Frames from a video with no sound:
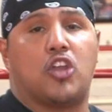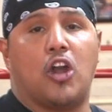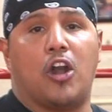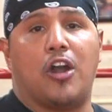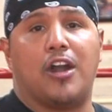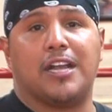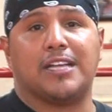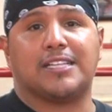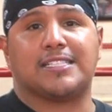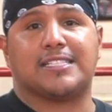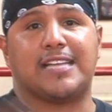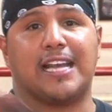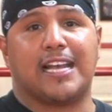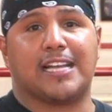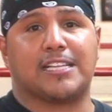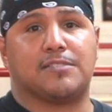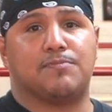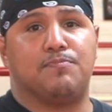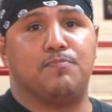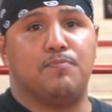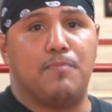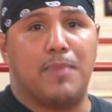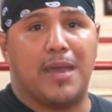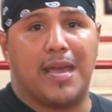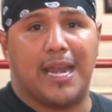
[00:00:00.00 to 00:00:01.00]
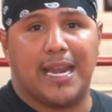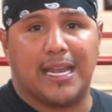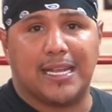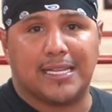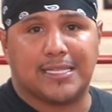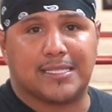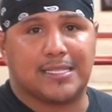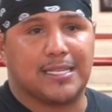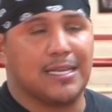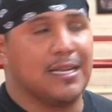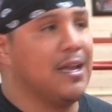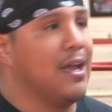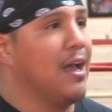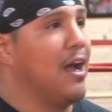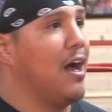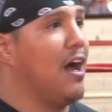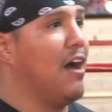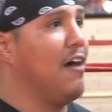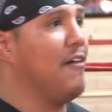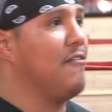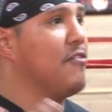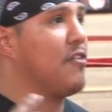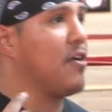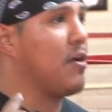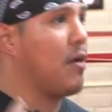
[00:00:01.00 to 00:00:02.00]
36 minutes
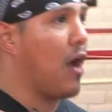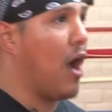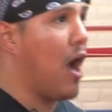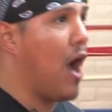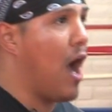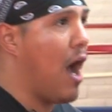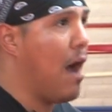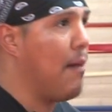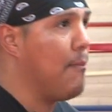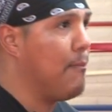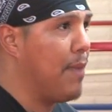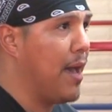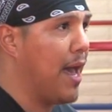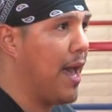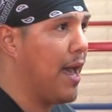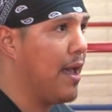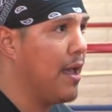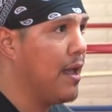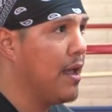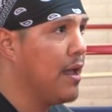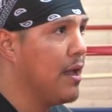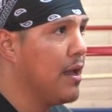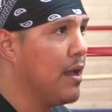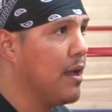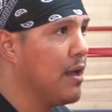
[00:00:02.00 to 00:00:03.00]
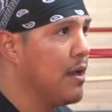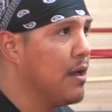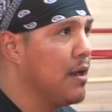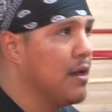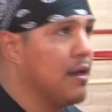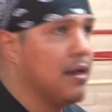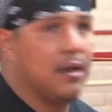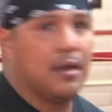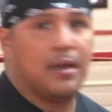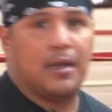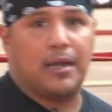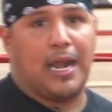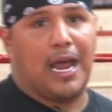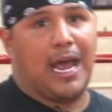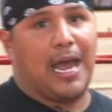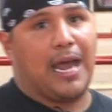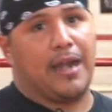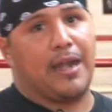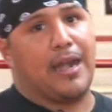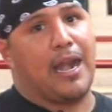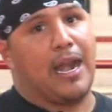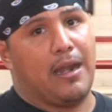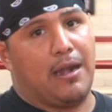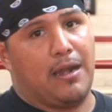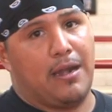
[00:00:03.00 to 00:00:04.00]
of combat,
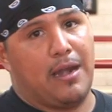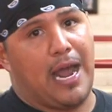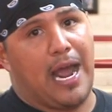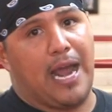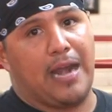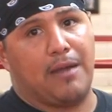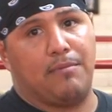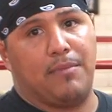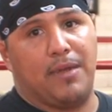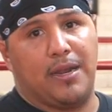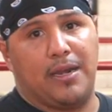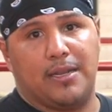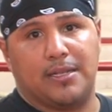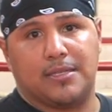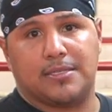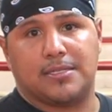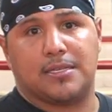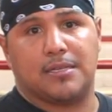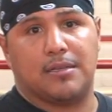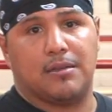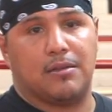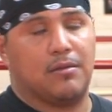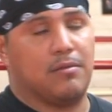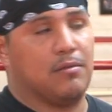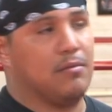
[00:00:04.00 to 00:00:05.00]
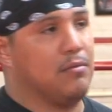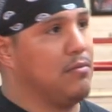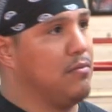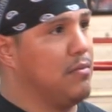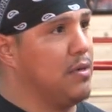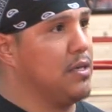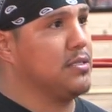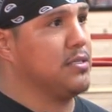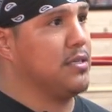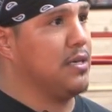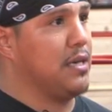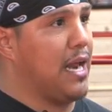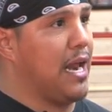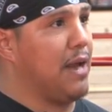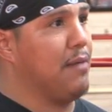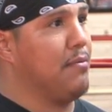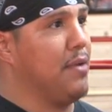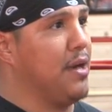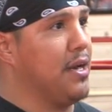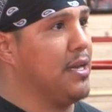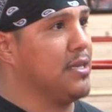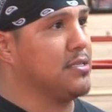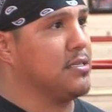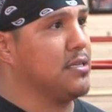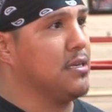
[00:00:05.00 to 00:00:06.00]
not 9 minutes. What is it? 9
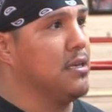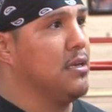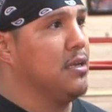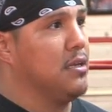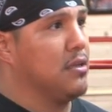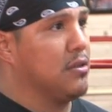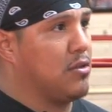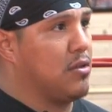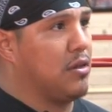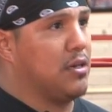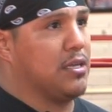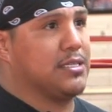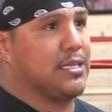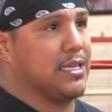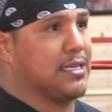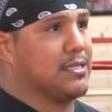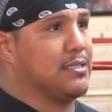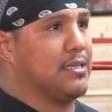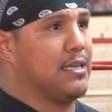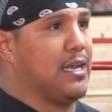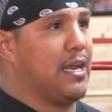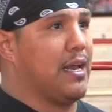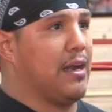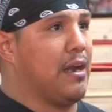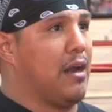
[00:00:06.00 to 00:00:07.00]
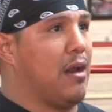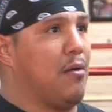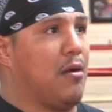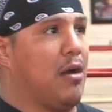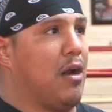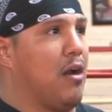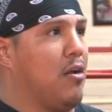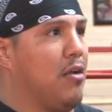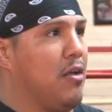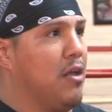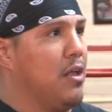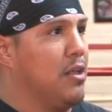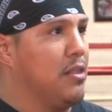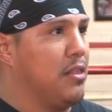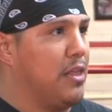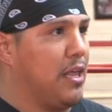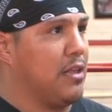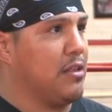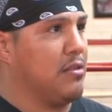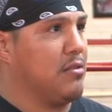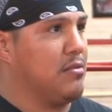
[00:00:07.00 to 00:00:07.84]
minutes, 36, 9 hours. They